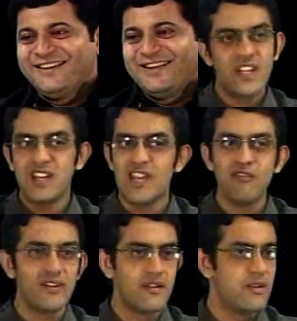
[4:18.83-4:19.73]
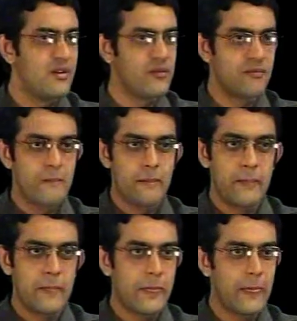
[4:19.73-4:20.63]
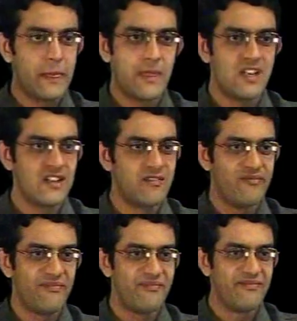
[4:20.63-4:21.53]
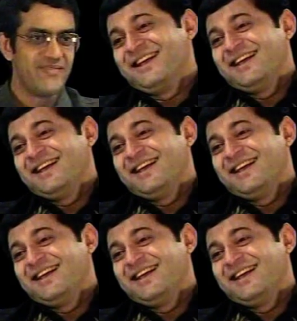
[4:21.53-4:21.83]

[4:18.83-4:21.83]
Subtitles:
Once again a book about music written by somebody